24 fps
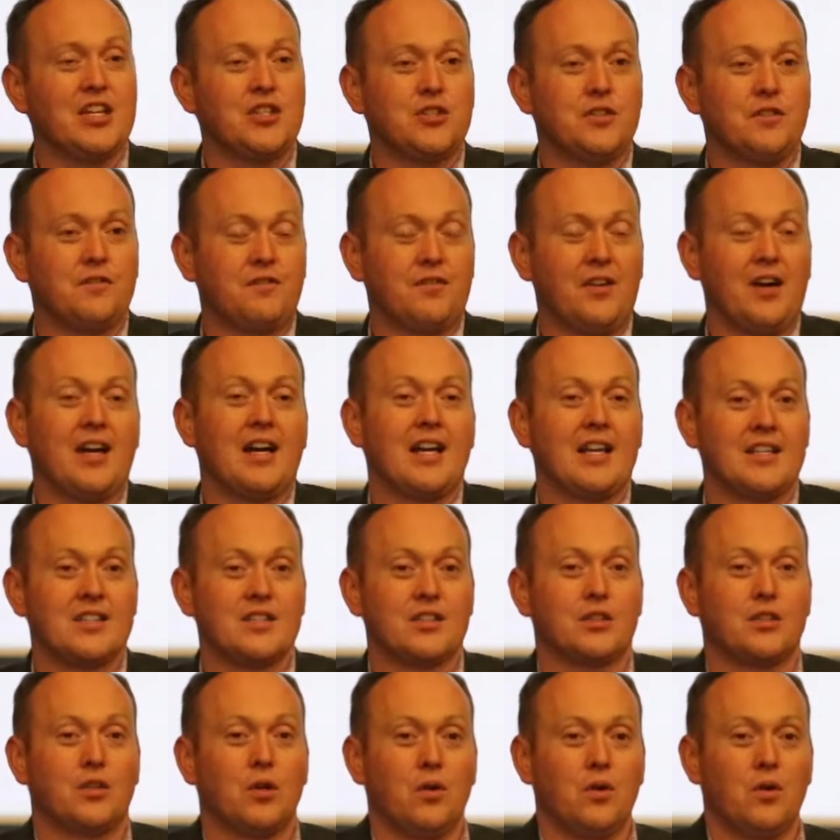issue fines.
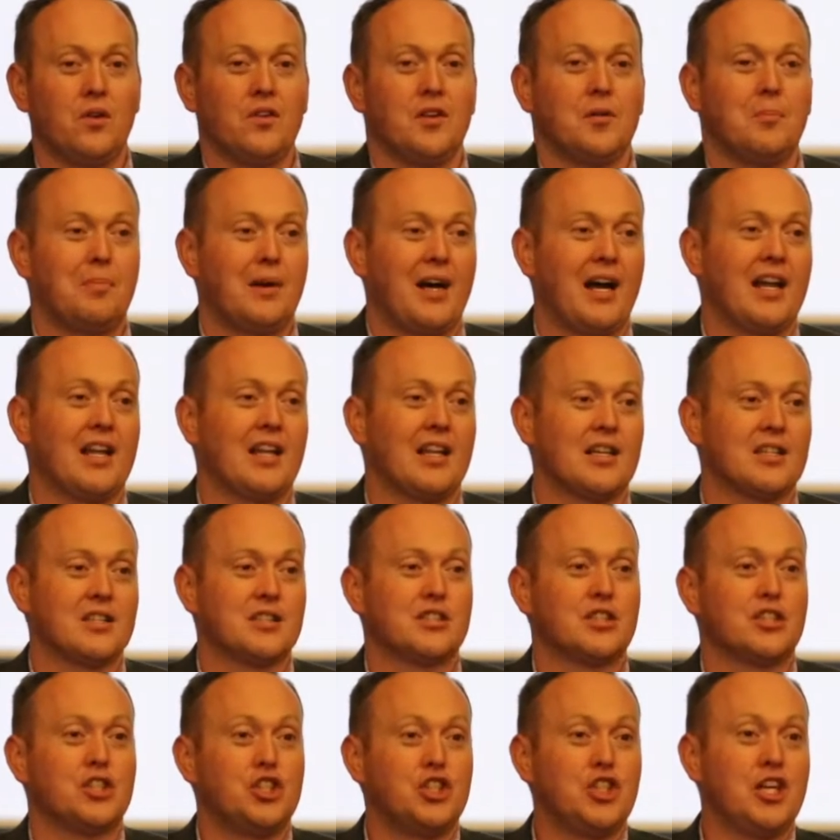The goal of the bylaw is
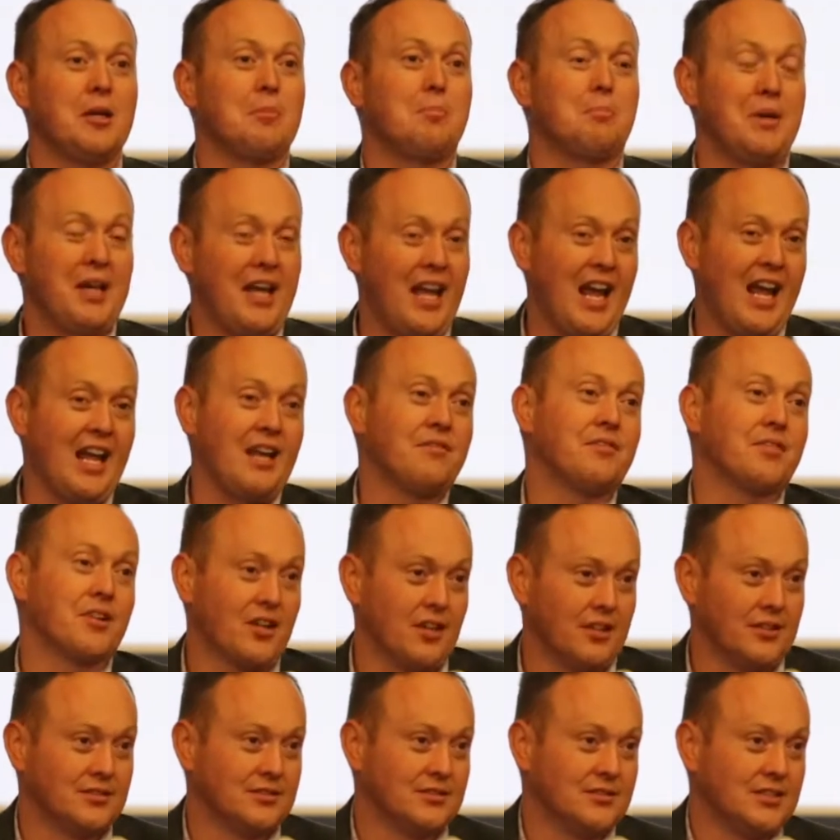to shape
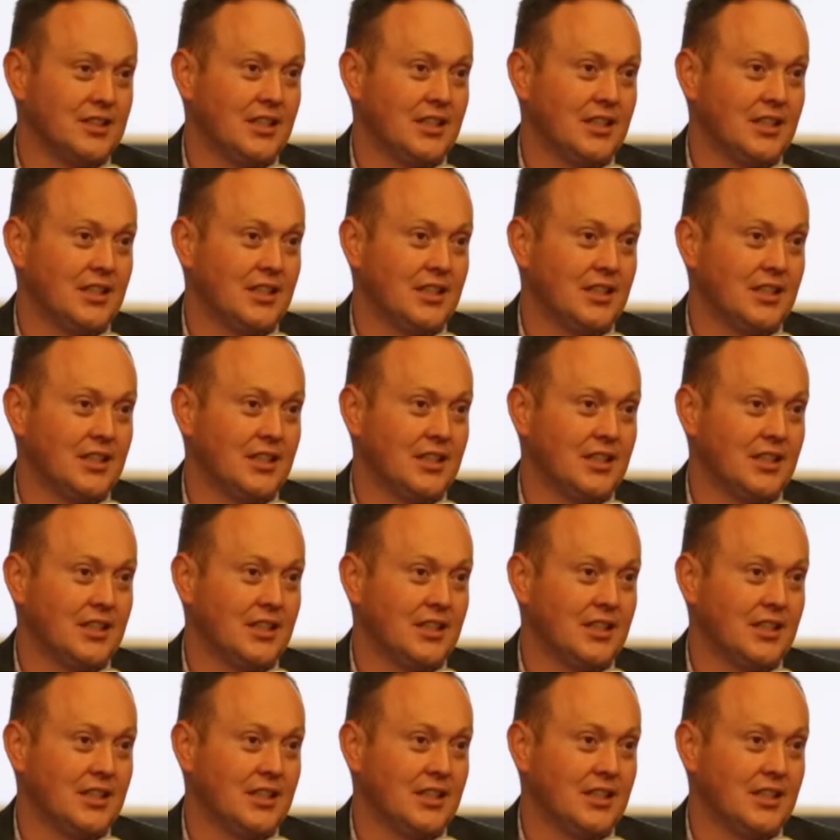behavior.